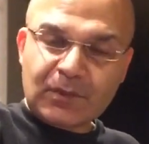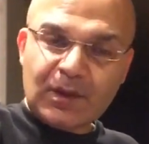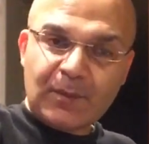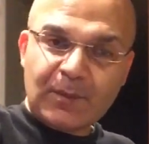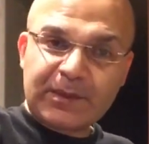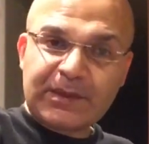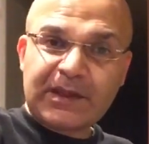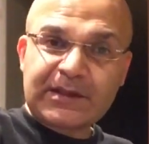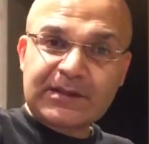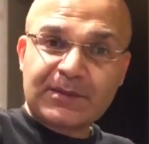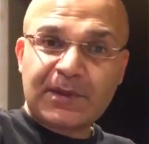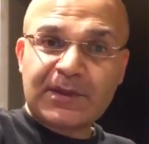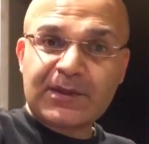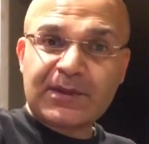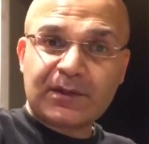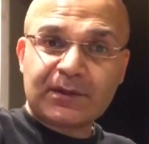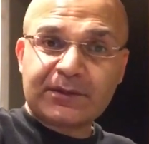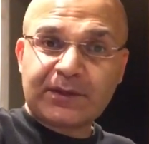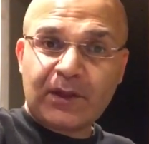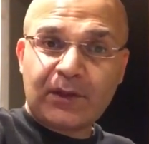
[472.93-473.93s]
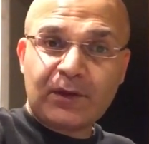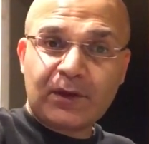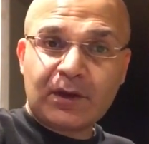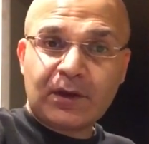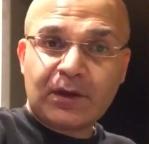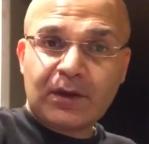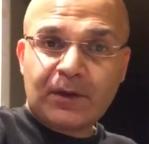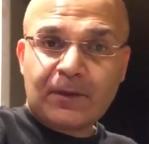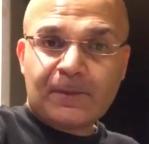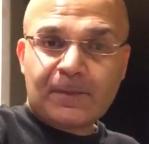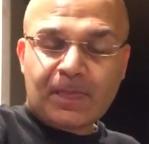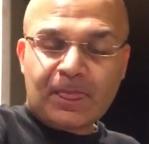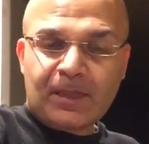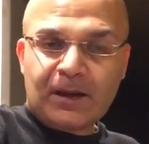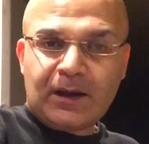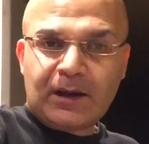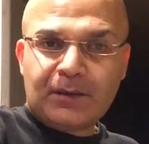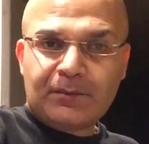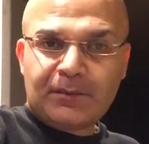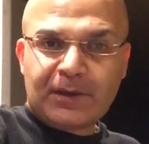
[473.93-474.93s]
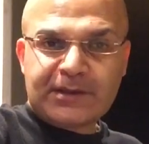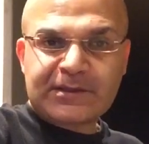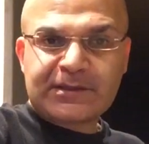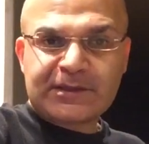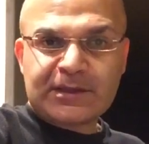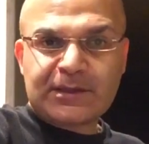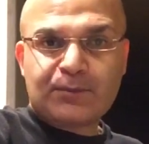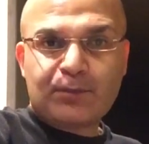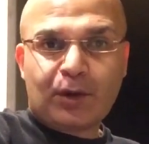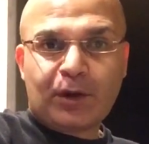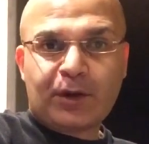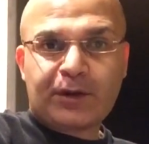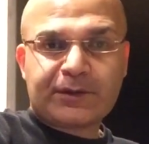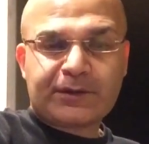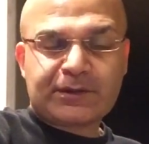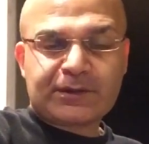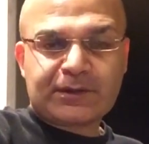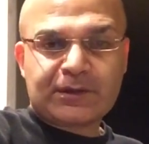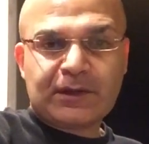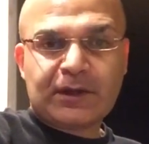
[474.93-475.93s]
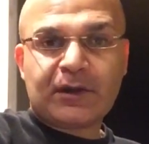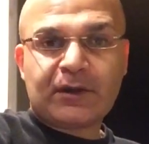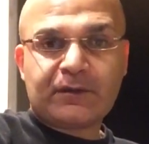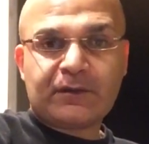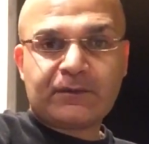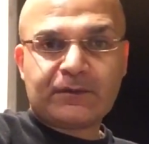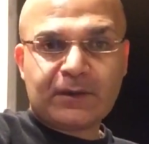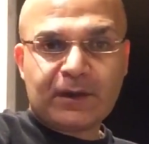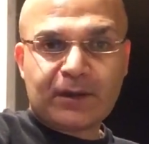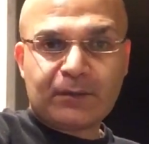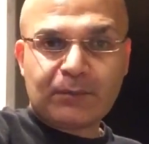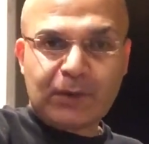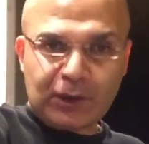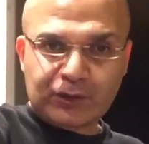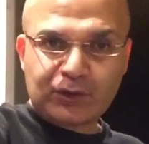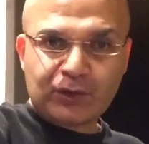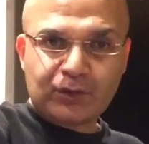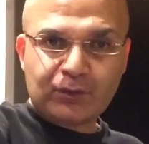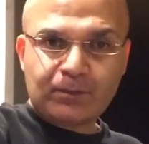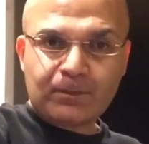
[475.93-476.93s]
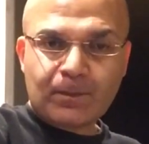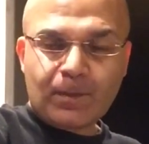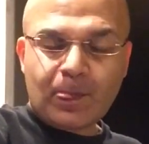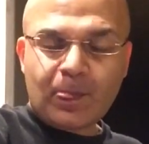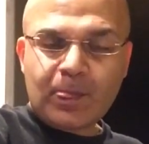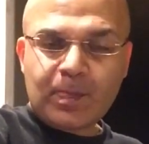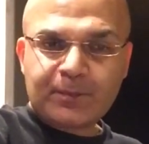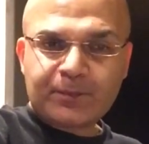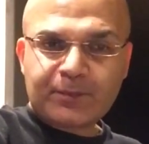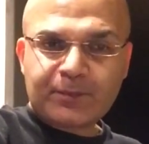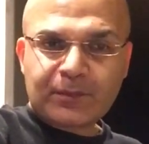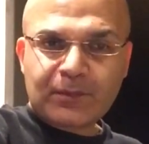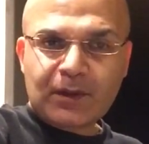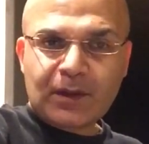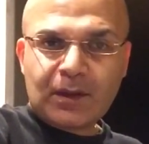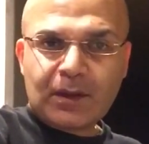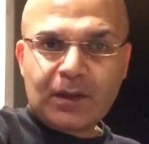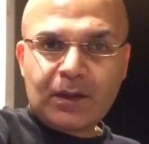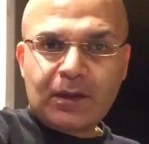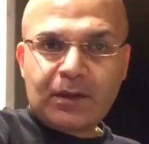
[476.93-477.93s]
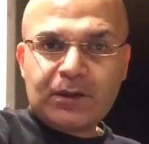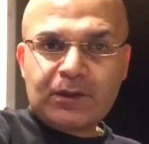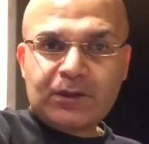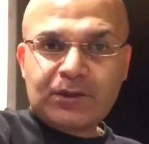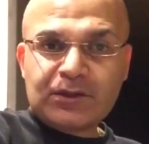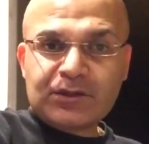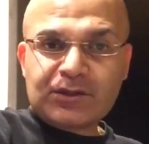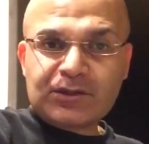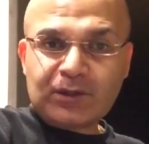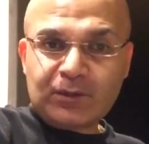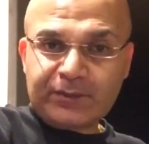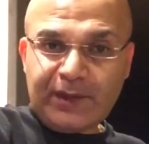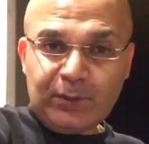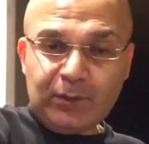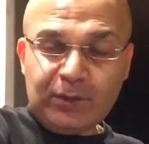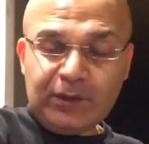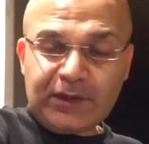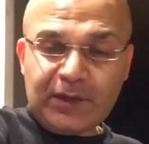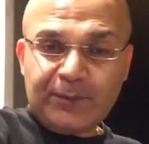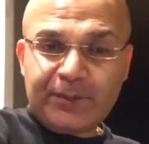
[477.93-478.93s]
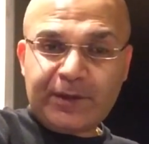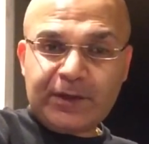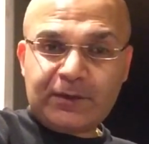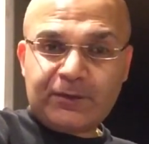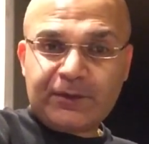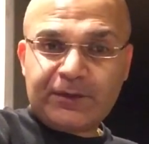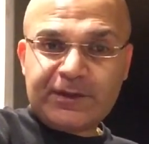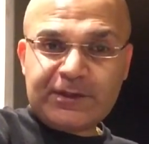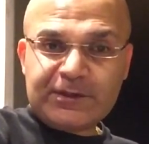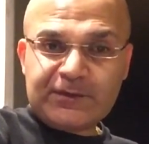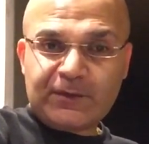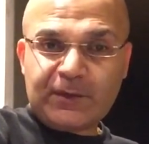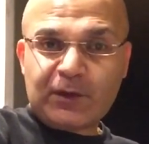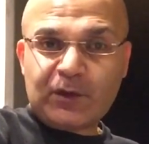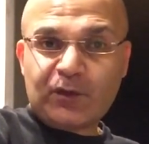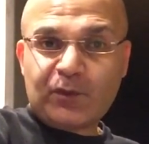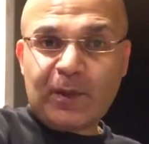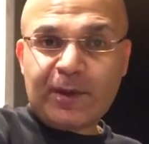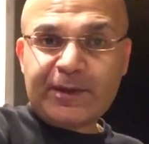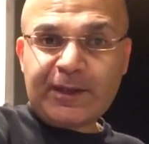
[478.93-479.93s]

But that's another must-see part of Baku. So that will complete it for this video. My